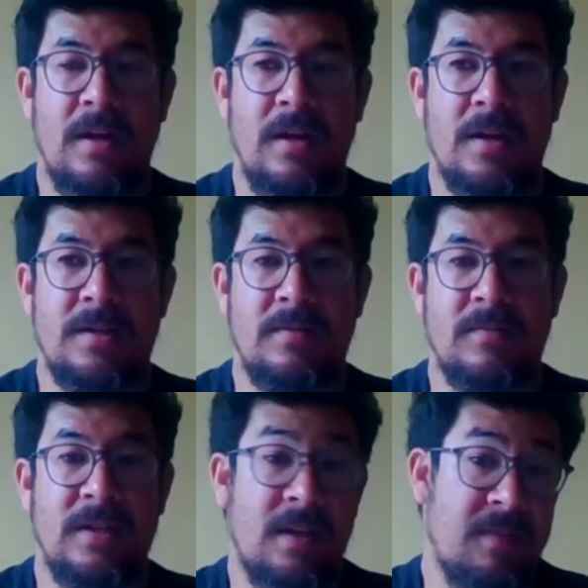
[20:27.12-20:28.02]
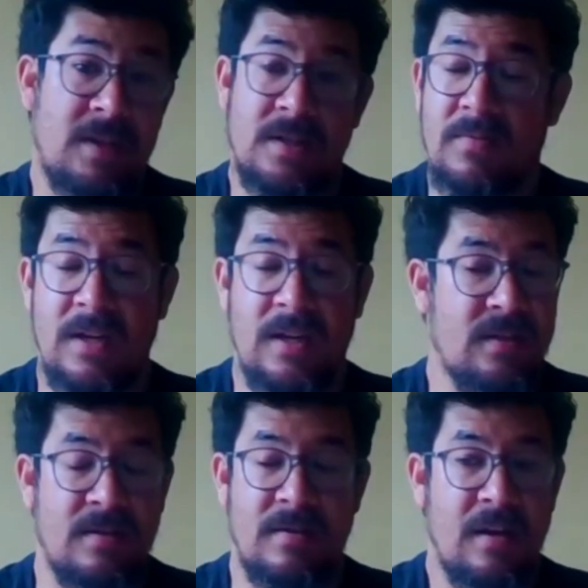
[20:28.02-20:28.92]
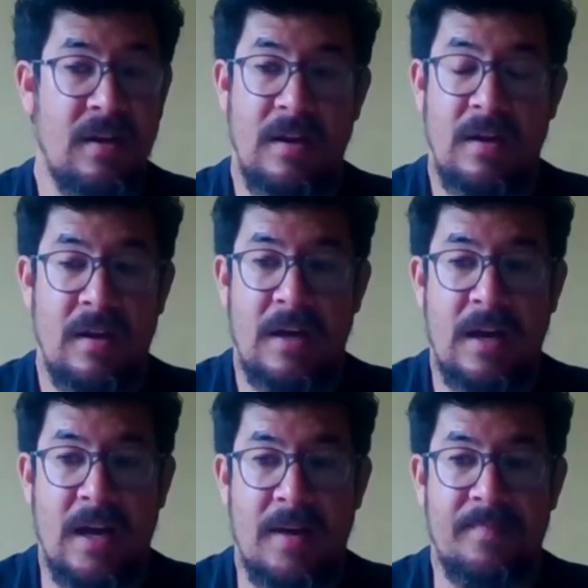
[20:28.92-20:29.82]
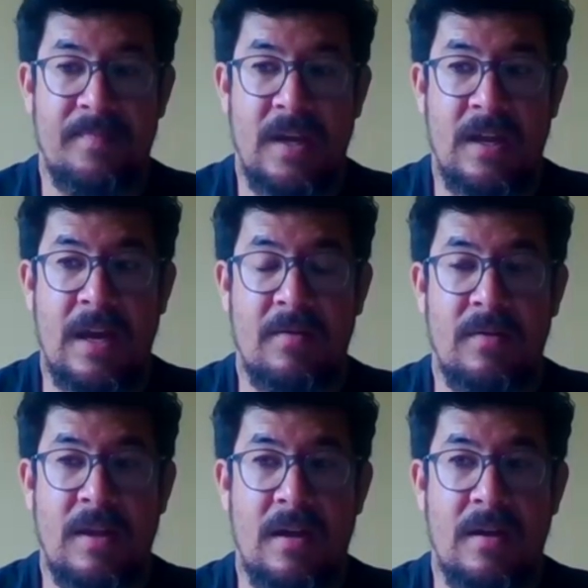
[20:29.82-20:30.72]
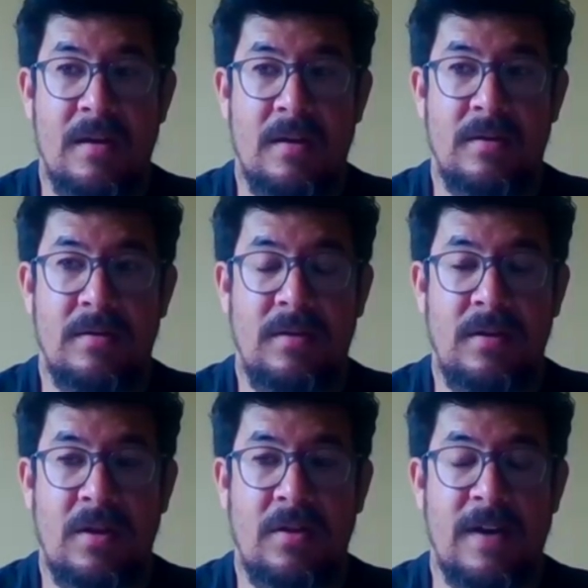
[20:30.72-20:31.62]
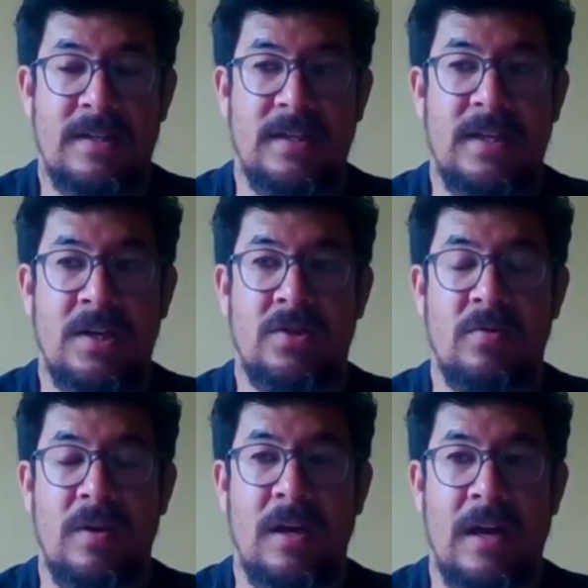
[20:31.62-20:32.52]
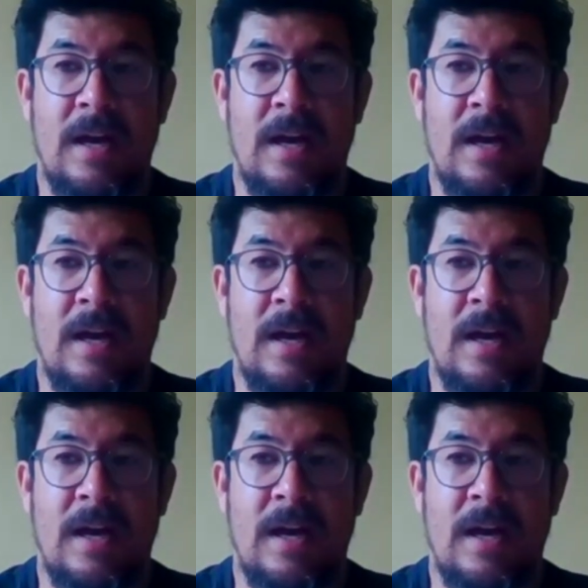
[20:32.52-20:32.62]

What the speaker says: he asked them to give me 2 weeks, and the rest is history.